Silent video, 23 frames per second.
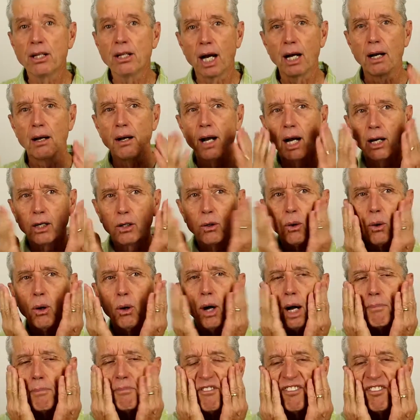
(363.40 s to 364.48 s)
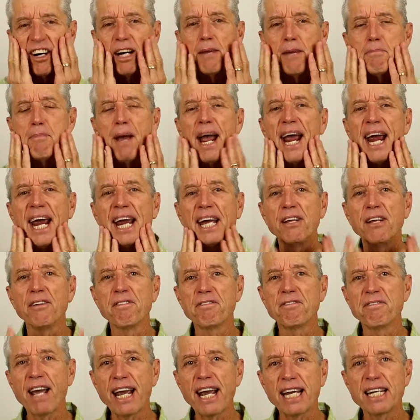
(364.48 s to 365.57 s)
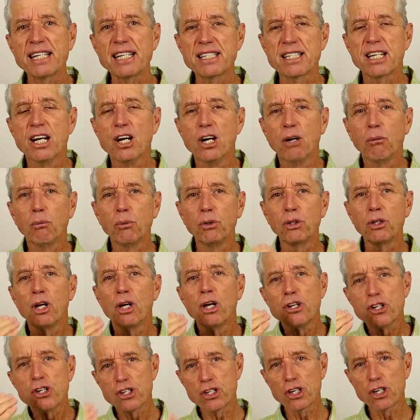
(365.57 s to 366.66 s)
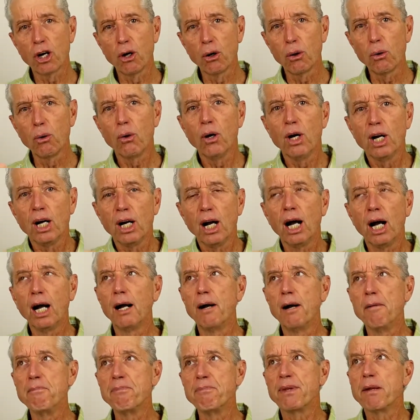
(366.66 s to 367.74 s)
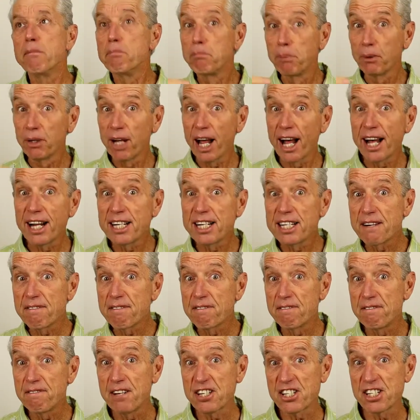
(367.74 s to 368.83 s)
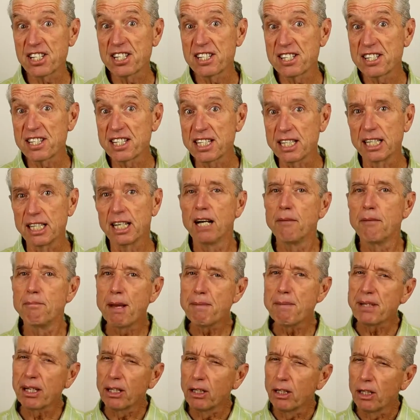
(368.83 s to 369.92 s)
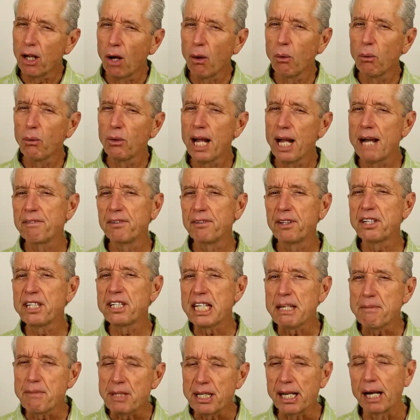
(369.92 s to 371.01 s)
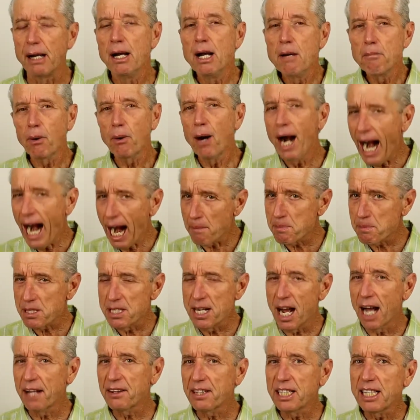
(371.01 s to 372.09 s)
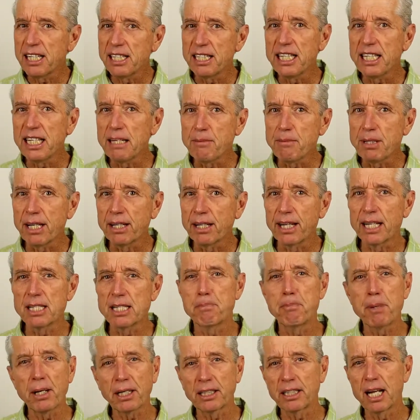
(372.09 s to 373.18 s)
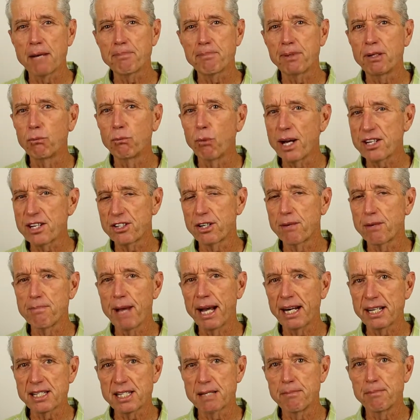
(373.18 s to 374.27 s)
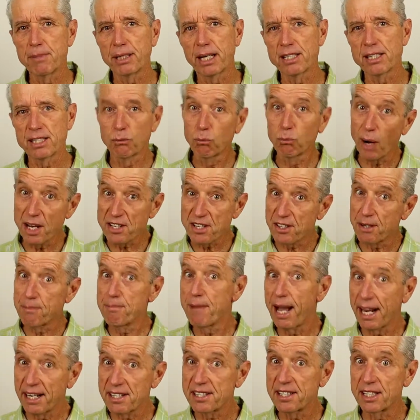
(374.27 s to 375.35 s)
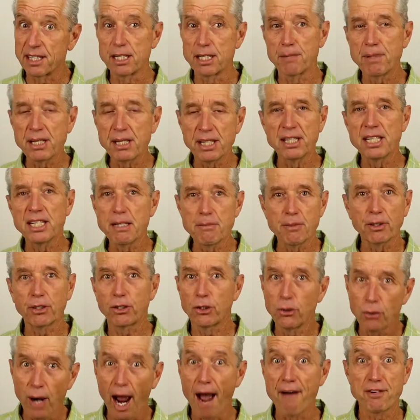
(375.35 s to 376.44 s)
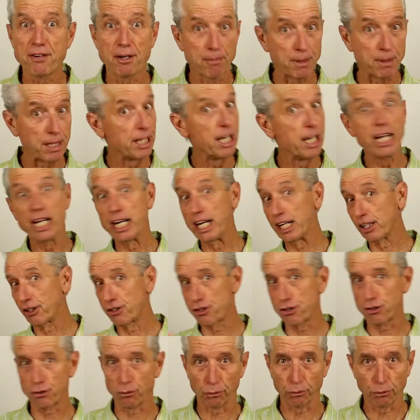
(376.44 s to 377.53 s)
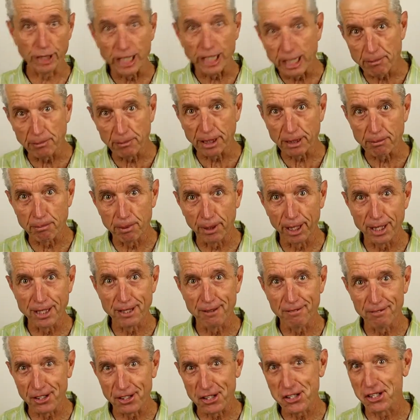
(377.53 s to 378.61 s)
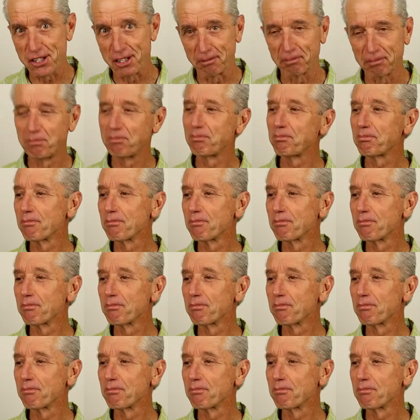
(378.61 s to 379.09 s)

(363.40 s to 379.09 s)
A very pale face will show blood deficiency, maybe a low-level anemia. Perhaps not the anemia that's picked up in Western medicine, because in Western medicine, to be anemic, you have to be extremely blood deficient.